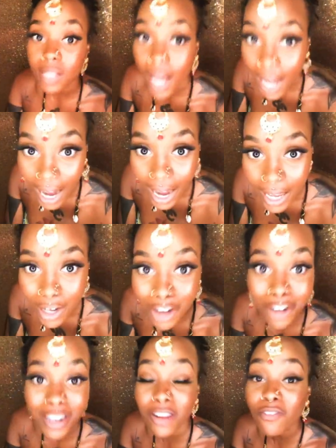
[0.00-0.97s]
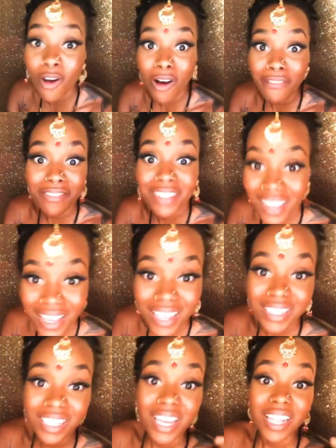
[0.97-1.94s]
High, creator of all
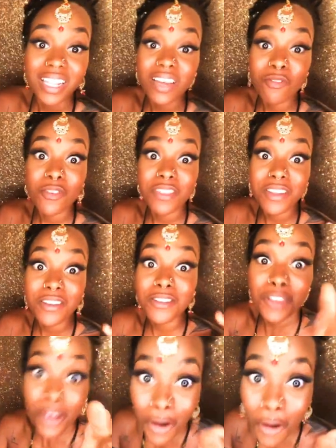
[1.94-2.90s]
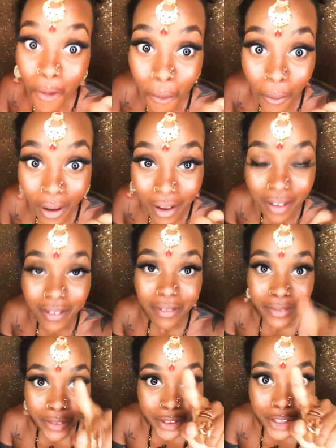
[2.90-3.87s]
things, live within you.
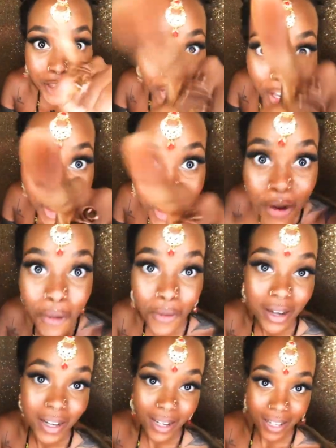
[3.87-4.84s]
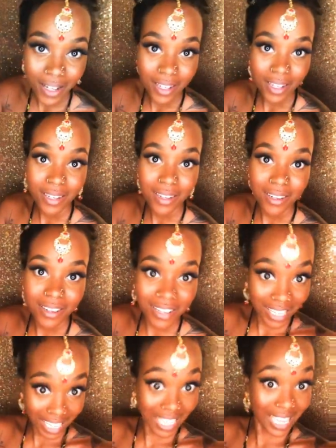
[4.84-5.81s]
You.
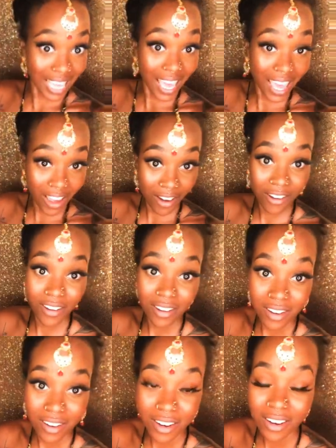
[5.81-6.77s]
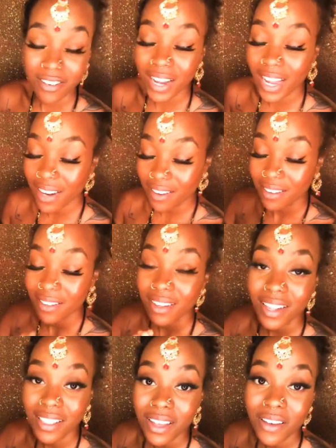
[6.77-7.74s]
Here. All right?
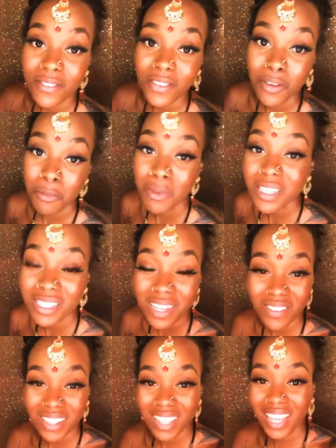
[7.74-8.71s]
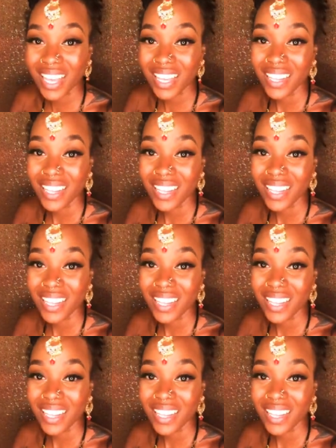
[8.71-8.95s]
I love you. Peace, love, and light.